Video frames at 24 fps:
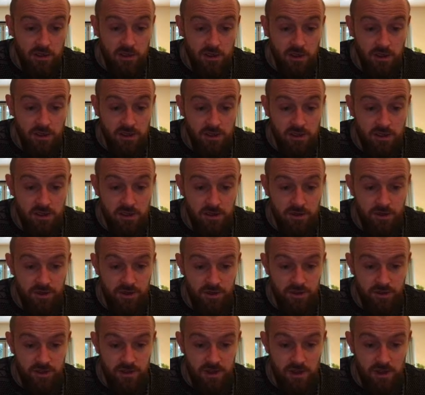ions in
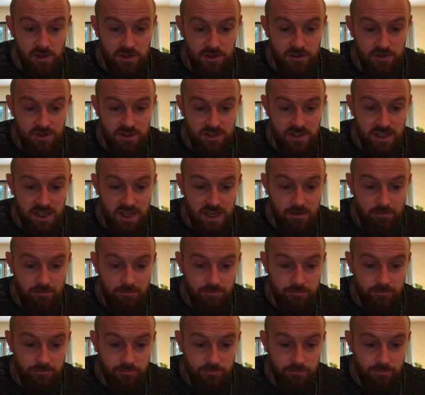solution. So the answer is C.
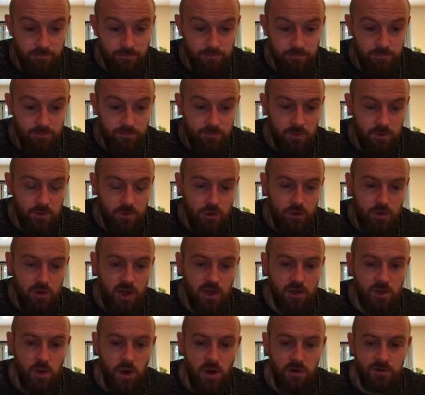
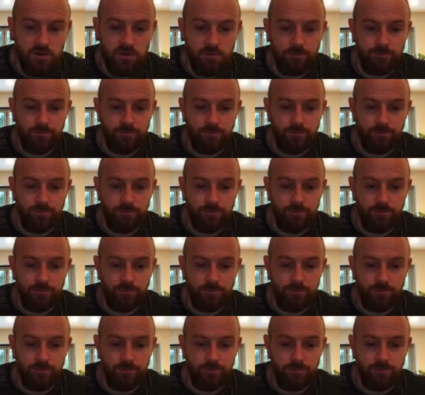Glucose won't.